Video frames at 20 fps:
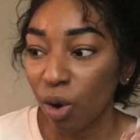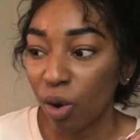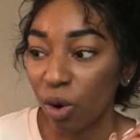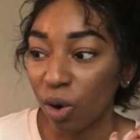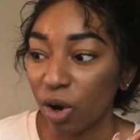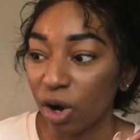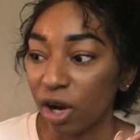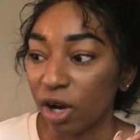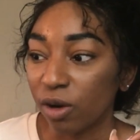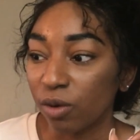
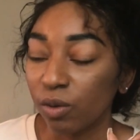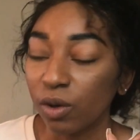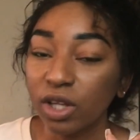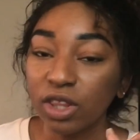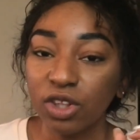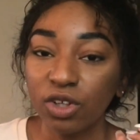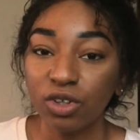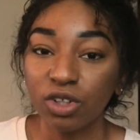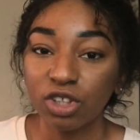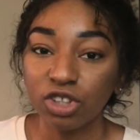or
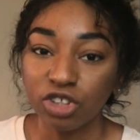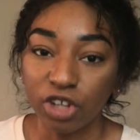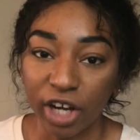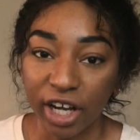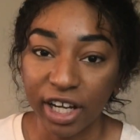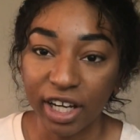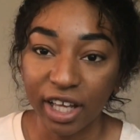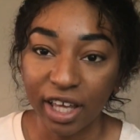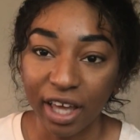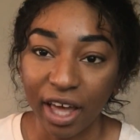went through the
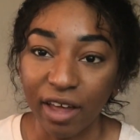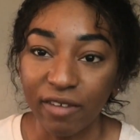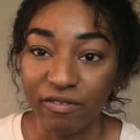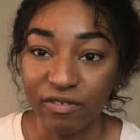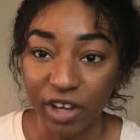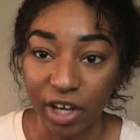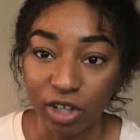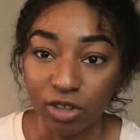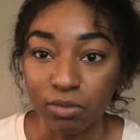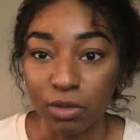training and
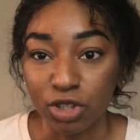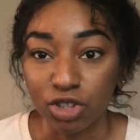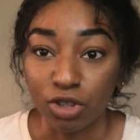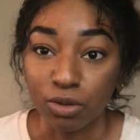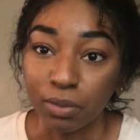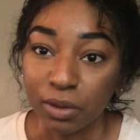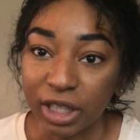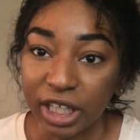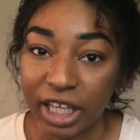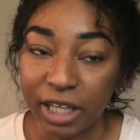failed
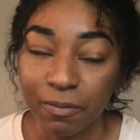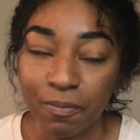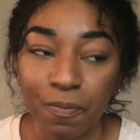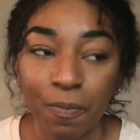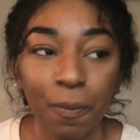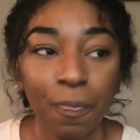miserably.